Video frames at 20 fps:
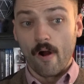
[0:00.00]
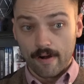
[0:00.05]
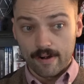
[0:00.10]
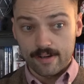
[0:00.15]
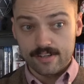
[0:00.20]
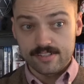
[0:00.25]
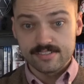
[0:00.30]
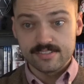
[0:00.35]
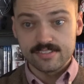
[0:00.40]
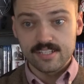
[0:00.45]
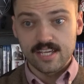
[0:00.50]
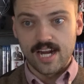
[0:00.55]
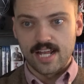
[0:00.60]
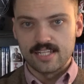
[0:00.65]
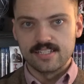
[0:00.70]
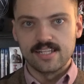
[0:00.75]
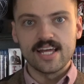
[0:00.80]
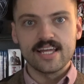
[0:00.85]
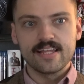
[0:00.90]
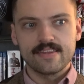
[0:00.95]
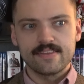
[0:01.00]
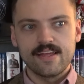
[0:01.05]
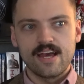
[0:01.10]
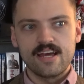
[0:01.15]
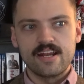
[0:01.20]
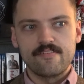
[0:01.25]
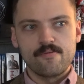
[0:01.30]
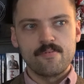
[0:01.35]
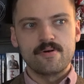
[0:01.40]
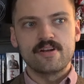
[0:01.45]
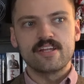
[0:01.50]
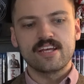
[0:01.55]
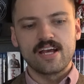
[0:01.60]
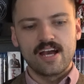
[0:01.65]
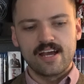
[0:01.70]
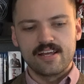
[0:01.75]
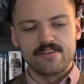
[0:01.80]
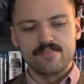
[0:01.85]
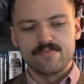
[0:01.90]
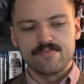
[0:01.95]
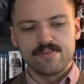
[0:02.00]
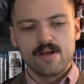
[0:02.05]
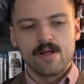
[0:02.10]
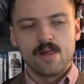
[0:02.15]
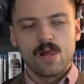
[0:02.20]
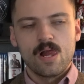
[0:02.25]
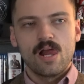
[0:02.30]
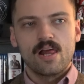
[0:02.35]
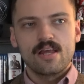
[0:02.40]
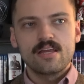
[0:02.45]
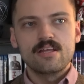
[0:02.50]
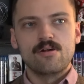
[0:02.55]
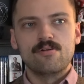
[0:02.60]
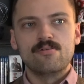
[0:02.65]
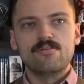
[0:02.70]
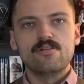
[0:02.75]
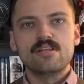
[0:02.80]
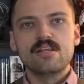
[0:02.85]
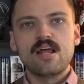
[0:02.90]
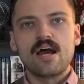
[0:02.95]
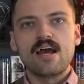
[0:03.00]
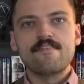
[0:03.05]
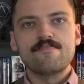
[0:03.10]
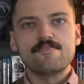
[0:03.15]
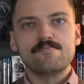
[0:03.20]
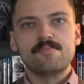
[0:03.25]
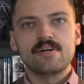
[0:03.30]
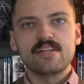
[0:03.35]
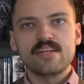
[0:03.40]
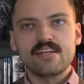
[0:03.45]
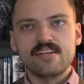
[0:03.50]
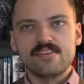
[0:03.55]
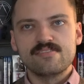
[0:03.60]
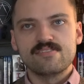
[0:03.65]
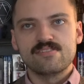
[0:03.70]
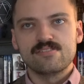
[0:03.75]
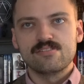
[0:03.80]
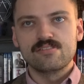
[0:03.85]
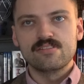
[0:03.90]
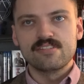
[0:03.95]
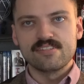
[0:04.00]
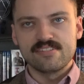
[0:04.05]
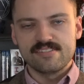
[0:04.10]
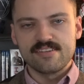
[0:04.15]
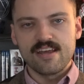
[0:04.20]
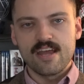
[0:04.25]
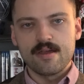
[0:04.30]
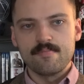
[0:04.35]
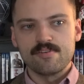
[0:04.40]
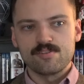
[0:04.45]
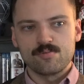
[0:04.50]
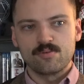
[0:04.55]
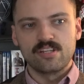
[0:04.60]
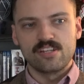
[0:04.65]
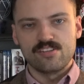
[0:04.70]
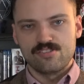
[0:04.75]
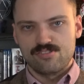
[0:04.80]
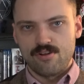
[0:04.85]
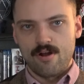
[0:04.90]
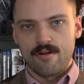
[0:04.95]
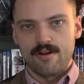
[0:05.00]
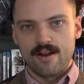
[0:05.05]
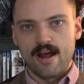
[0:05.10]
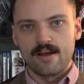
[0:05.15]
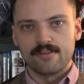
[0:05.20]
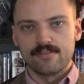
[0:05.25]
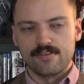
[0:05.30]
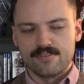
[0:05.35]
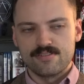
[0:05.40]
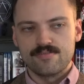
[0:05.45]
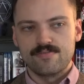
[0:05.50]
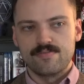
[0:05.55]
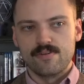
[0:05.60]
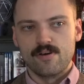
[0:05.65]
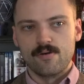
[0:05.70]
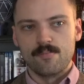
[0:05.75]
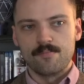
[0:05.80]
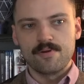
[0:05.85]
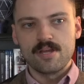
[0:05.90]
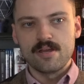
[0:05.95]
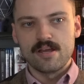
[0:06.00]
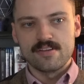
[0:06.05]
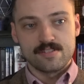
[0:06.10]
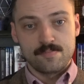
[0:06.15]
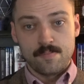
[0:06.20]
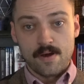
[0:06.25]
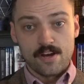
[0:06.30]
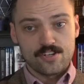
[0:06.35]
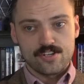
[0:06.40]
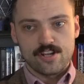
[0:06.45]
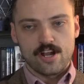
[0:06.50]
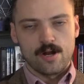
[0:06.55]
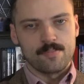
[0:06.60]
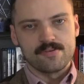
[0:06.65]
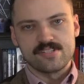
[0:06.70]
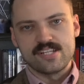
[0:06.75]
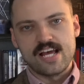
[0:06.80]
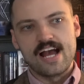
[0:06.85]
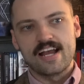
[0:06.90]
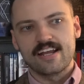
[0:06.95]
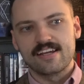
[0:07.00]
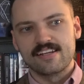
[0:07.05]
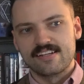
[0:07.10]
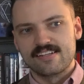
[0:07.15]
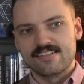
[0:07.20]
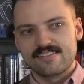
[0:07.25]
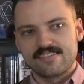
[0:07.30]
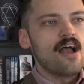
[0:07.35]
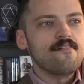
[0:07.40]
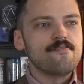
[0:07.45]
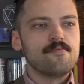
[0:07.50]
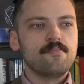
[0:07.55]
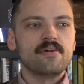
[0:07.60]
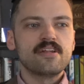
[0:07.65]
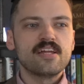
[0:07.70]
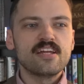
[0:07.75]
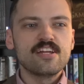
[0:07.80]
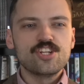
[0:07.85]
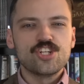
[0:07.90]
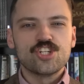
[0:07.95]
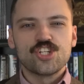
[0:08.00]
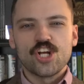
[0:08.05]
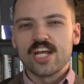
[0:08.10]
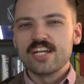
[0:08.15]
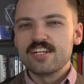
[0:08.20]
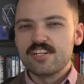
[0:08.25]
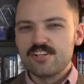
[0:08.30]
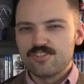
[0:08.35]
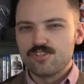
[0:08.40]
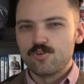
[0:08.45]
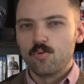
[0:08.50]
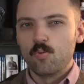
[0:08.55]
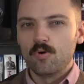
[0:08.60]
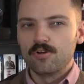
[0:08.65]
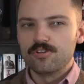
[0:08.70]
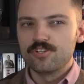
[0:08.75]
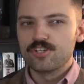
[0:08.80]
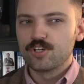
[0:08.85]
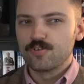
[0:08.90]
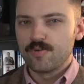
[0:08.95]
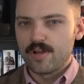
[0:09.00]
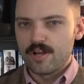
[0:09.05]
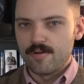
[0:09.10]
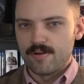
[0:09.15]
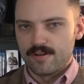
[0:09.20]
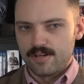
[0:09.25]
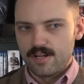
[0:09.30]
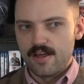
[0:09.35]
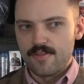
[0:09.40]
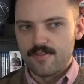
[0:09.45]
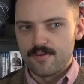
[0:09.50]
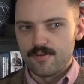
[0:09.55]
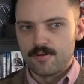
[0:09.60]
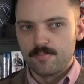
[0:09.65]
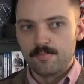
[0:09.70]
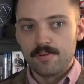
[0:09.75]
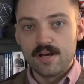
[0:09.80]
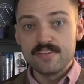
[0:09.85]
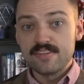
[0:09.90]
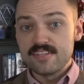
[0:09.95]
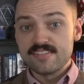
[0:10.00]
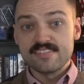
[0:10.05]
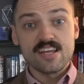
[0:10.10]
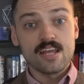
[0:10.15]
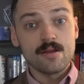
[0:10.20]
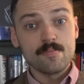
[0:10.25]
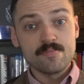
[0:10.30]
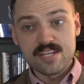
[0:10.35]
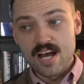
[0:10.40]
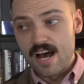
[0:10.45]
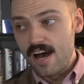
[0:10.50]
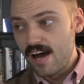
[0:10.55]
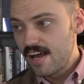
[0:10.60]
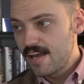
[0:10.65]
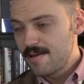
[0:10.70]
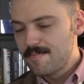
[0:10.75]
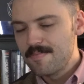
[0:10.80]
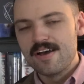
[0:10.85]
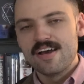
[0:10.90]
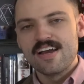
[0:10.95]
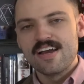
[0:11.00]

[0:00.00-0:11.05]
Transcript: arcs, and I like that. Everybody kind of you know, not everybody is the same as when they started out in this film, especially our protagonist. Everybody changes to one degree or another. But at the same time,